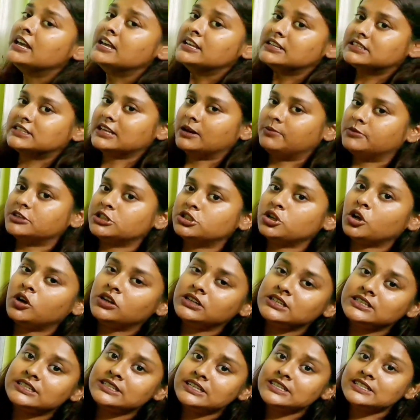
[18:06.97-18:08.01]
Summer
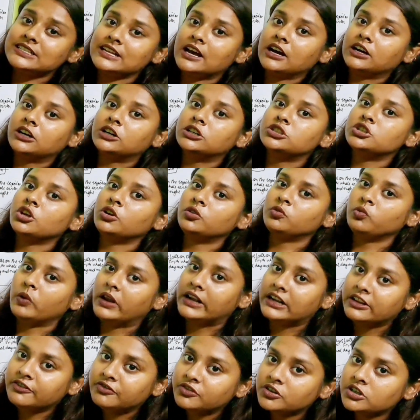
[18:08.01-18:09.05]
solstice occurs on
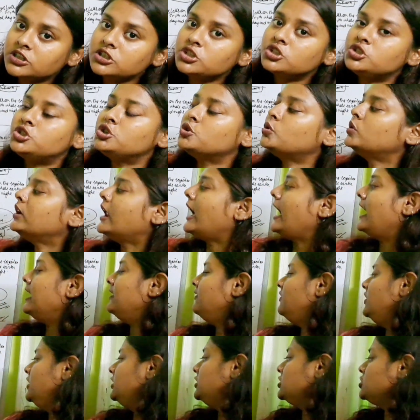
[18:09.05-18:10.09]
21st June
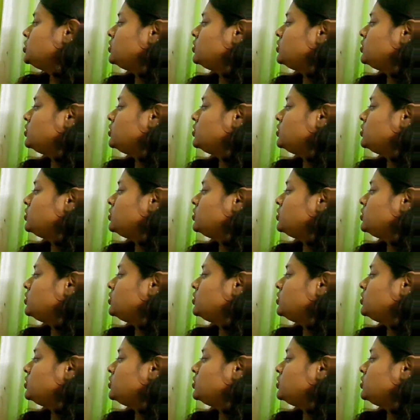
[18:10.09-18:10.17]
and winter